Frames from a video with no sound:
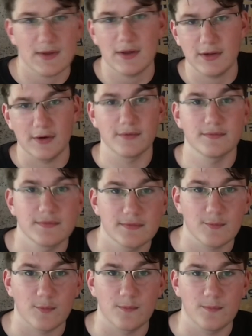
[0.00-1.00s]
Hello,
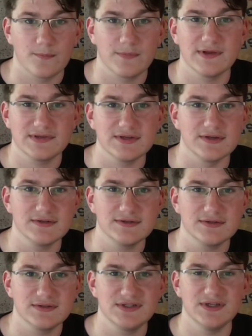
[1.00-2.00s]
this
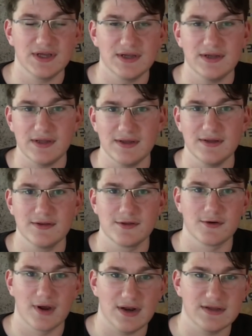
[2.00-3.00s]
is GNE,
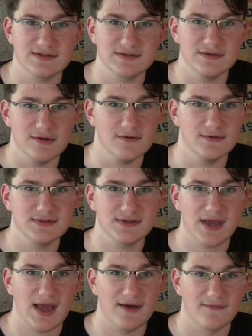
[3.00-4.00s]
the greatest news
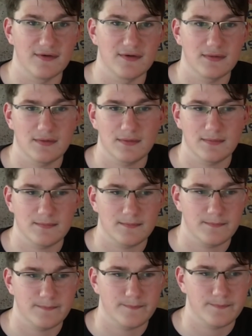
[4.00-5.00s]
ever.
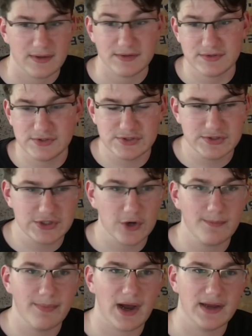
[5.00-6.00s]

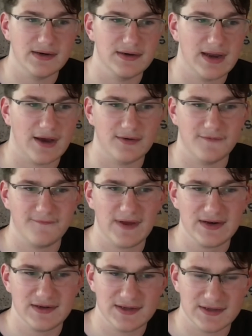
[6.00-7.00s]
Joe Biden now
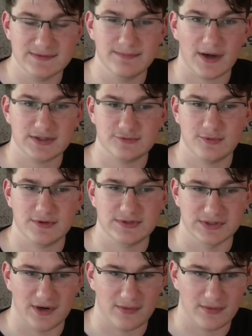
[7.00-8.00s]
defended his botched
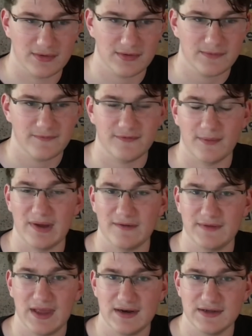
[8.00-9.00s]
withdrawal from
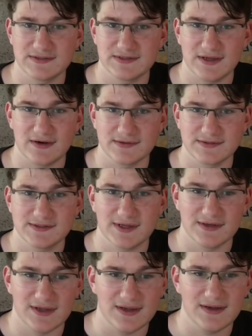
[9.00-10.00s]
Afghanistan on
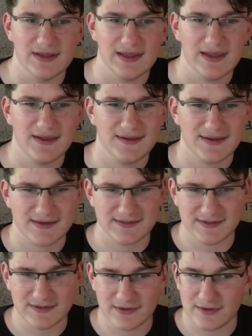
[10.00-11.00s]
Sunday as
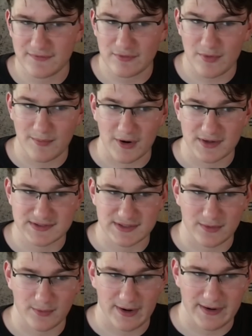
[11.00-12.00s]
he delivered remarks at
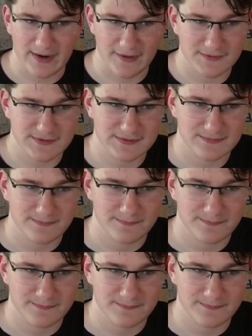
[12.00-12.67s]
the White House.